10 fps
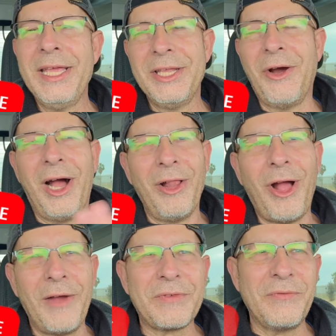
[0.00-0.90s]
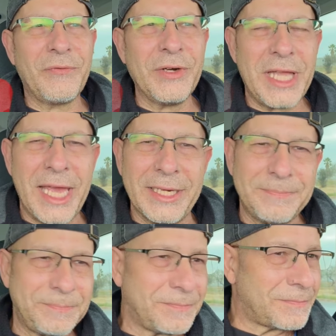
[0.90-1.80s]
You know, I'll often forget.
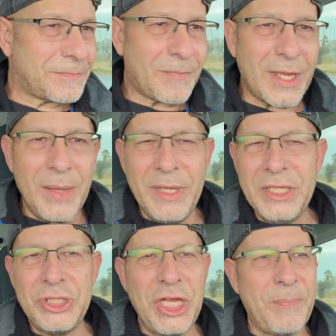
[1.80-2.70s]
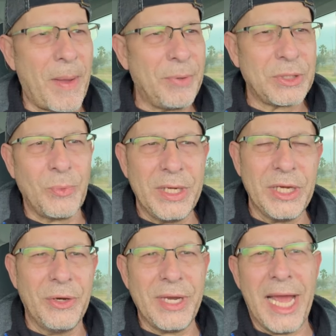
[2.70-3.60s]
I'm in the Jeep, I put the
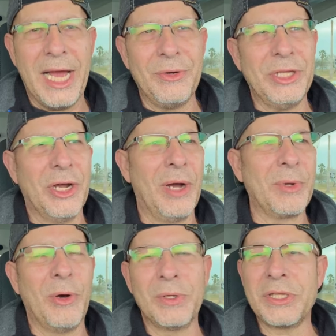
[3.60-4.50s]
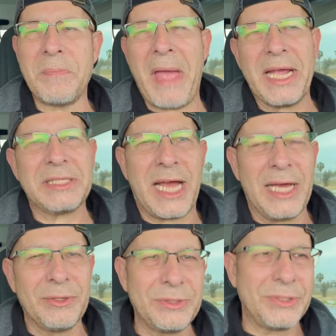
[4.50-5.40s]
window down, you know, I'm going to the
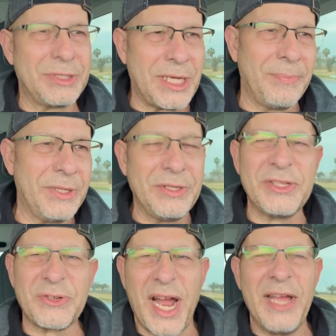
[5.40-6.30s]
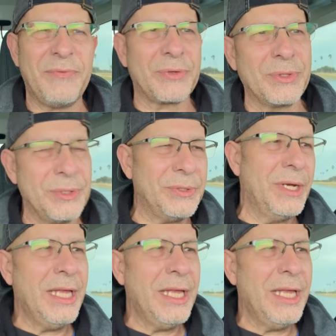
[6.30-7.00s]
McDonald's or something, the drive through